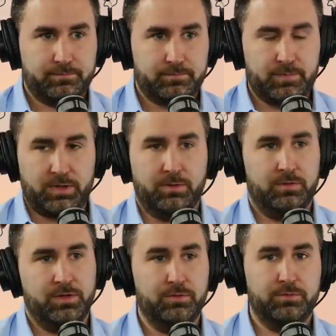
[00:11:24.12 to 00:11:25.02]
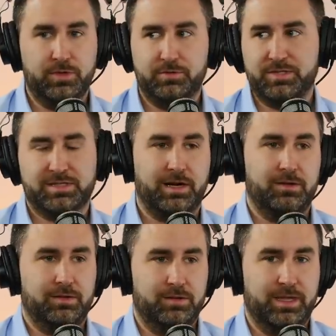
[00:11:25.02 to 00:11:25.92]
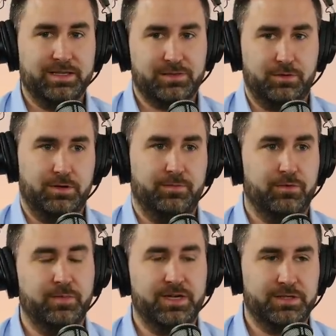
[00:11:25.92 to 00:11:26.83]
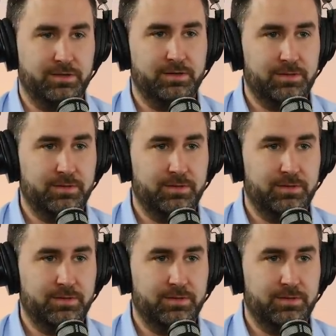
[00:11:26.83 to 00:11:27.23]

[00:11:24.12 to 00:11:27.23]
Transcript: yeah. Uh, you you just got less good information.